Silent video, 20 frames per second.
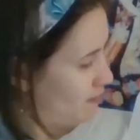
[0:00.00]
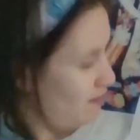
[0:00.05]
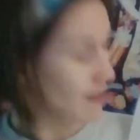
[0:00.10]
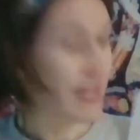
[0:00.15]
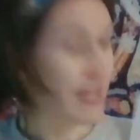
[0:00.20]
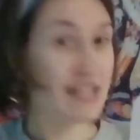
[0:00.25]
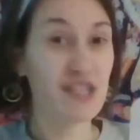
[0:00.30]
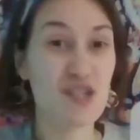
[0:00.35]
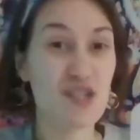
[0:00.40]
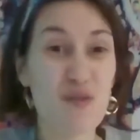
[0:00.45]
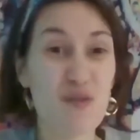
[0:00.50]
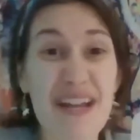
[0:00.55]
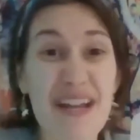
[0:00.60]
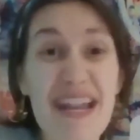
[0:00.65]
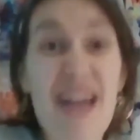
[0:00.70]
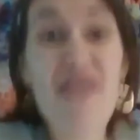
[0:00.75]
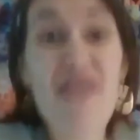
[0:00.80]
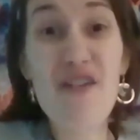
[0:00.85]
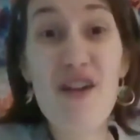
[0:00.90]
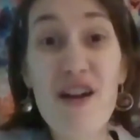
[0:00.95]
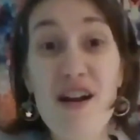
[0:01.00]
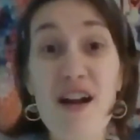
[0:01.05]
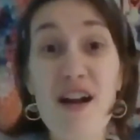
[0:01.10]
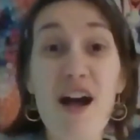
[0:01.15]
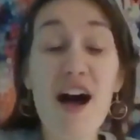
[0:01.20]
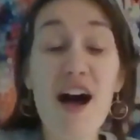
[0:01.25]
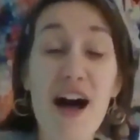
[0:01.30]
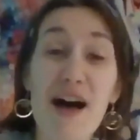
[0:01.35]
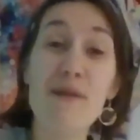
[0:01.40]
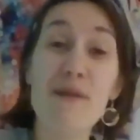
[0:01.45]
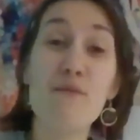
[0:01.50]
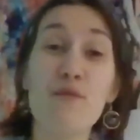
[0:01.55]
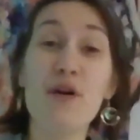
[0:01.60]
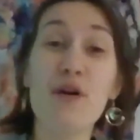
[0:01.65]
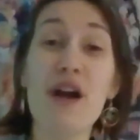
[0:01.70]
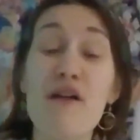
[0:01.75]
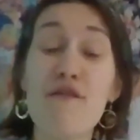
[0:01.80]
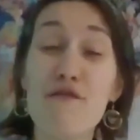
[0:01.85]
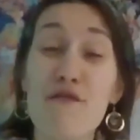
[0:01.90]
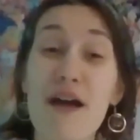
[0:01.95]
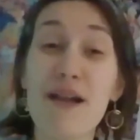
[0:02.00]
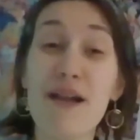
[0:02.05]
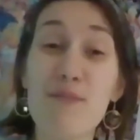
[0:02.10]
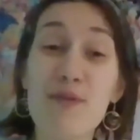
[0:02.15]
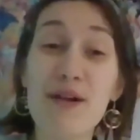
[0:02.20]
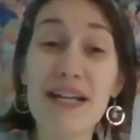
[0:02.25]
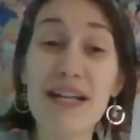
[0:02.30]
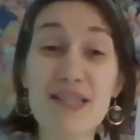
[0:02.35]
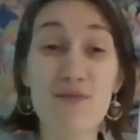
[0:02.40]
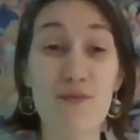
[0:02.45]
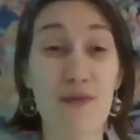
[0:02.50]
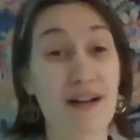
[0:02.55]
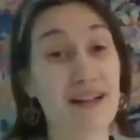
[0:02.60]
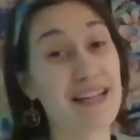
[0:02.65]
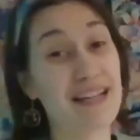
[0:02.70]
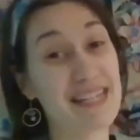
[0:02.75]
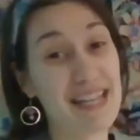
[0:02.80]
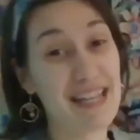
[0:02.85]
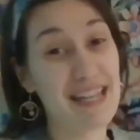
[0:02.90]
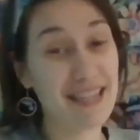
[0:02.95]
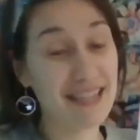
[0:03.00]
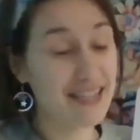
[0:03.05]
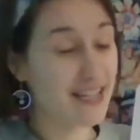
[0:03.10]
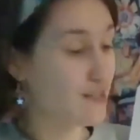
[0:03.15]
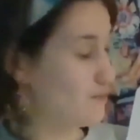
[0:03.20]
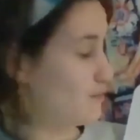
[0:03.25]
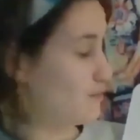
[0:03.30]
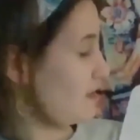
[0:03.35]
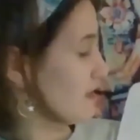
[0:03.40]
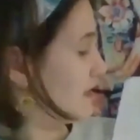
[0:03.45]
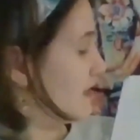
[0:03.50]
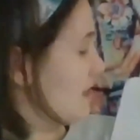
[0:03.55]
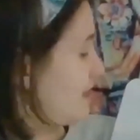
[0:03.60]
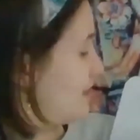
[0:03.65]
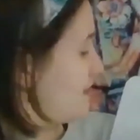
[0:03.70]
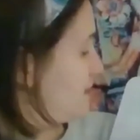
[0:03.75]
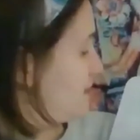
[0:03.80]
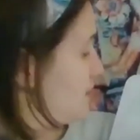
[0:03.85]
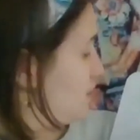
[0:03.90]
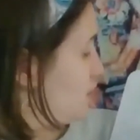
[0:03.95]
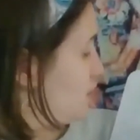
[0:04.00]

Let's do another where a friend brings one, because I think that's really kind.